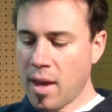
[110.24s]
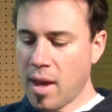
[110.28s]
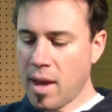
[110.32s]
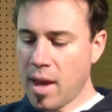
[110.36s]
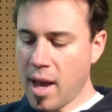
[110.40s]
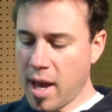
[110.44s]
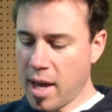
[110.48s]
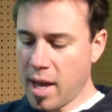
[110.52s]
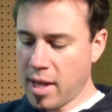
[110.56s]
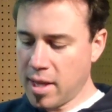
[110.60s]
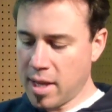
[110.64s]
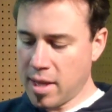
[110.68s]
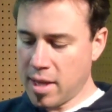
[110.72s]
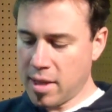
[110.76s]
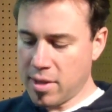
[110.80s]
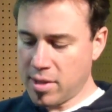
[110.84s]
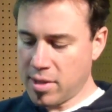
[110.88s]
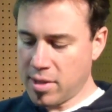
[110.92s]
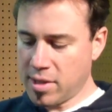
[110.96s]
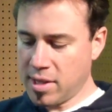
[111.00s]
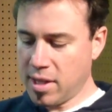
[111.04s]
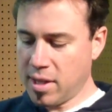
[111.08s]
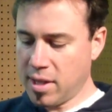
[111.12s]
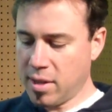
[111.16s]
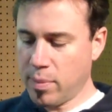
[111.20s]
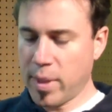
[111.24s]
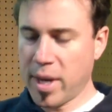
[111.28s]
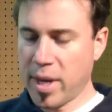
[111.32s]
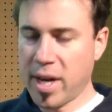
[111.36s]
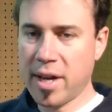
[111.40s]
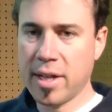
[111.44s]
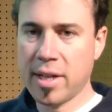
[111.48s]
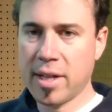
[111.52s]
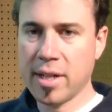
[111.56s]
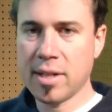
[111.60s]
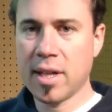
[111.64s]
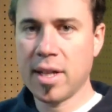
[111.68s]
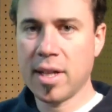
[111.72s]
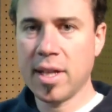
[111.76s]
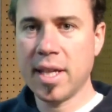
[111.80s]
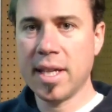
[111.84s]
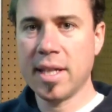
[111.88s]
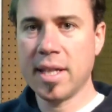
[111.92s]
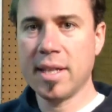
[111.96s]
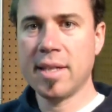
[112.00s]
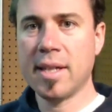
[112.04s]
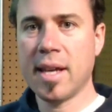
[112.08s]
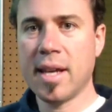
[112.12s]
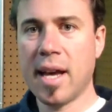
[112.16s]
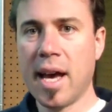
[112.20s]
and then there's sealed bearings on the
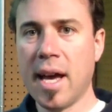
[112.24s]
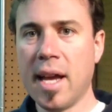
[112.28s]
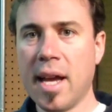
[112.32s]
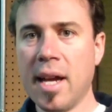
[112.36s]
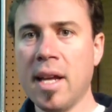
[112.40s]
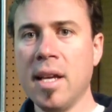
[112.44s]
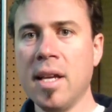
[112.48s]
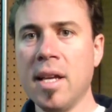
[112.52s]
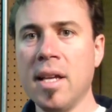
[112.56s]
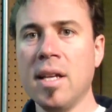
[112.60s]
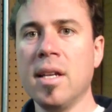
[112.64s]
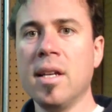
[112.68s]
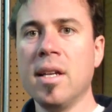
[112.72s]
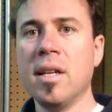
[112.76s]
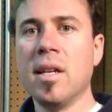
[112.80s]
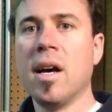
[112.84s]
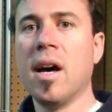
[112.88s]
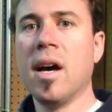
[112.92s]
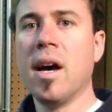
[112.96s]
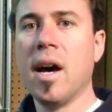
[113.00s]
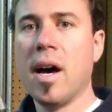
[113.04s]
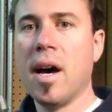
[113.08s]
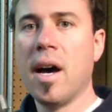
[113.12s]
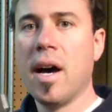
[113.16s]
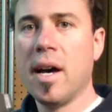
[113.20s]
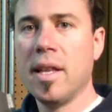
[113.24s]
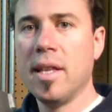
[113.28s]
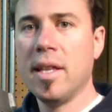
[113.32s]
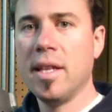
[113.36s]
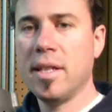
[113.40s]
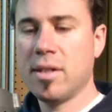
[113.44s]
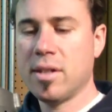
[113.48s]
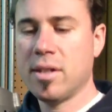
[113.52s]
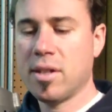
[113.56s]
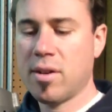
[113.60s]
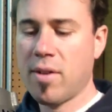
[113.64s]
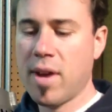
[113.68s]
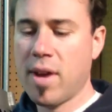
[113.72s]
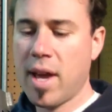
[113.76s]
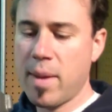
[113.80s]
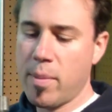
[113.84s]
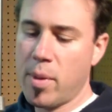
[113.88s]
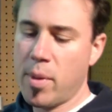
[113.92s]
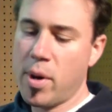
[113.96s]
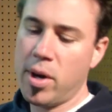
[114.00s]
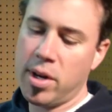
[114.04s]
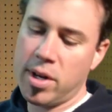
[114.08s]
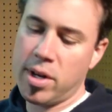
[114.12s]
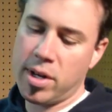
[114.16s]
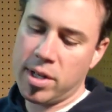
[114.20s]
inside. Uh, these are great
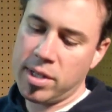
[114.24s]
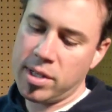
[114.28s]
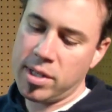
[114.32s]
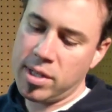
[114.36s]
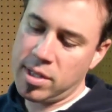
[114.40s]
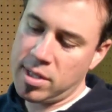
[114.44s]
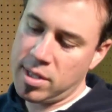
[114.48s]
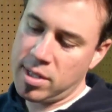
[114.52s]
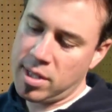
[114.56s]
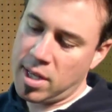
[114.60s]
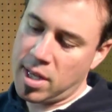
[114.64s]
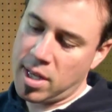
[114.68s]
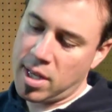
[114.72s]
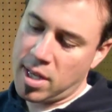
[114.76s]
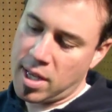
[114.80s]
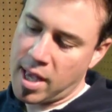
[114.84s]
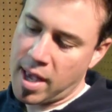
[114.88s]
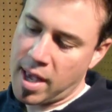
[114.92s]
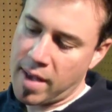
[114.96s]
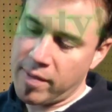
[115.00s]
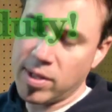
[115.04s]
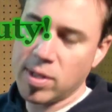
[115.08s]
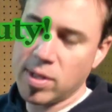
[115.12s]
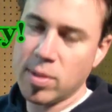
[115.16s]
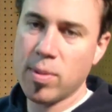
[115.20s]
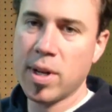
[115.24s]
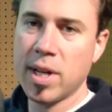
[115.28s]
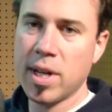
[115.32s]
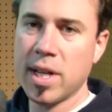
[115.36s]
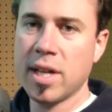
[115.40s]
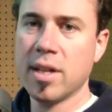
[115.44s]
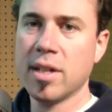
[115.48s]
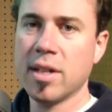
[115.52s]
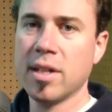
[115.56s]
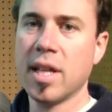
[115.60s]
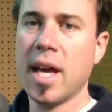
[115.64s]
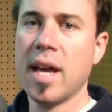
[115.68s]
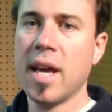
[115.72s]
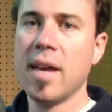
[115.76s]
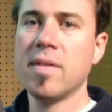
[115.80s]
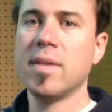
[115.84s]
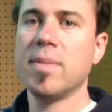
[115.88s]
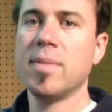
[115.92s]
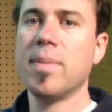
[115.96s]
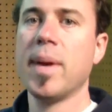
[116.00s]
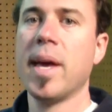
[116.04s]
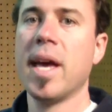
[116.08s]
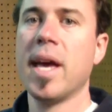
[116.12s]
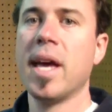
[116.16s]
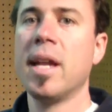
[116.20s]
motors, have a 20 year
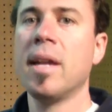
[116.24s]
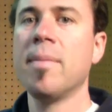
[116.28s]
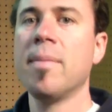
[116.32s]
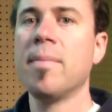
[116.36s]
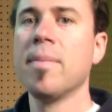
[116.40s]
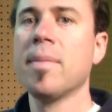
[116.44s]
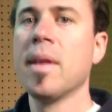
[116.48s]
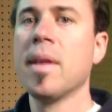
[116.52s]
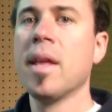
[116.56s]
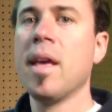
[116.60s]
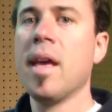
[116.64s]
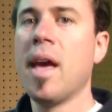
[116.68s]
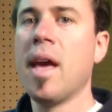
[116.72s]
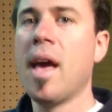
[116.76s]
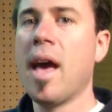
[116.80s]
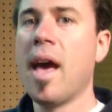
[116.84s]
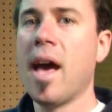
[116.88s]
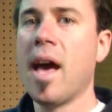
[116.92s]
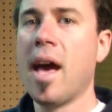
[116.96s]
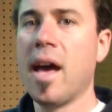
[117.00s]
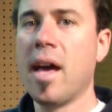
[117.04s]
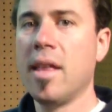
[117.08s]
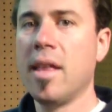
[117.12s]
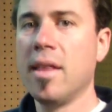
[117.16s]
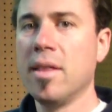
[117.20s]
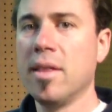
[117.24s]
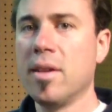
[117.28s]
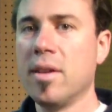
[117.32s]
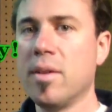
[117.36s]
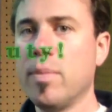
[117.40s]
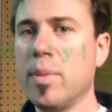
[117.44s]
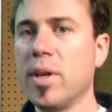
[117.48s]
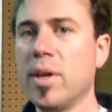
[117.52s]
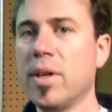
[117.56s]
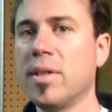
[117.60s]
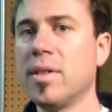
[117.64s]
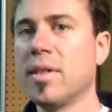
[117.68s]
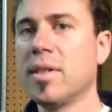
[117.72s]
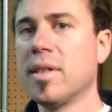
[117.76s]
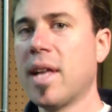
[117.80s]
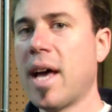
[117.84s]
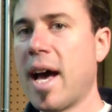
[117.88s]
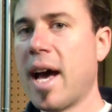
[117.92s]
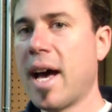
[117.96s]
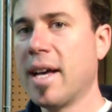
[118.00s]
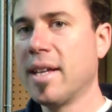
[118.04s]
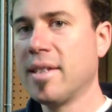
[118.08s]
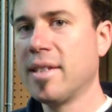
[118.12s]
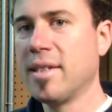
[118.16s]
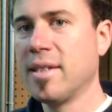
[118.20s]
lifespan and they're built to
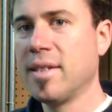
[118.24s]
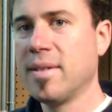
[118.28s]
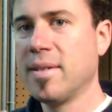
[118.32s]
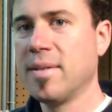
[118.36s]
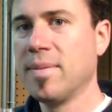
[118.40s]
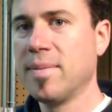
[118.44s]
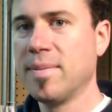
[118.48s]
last.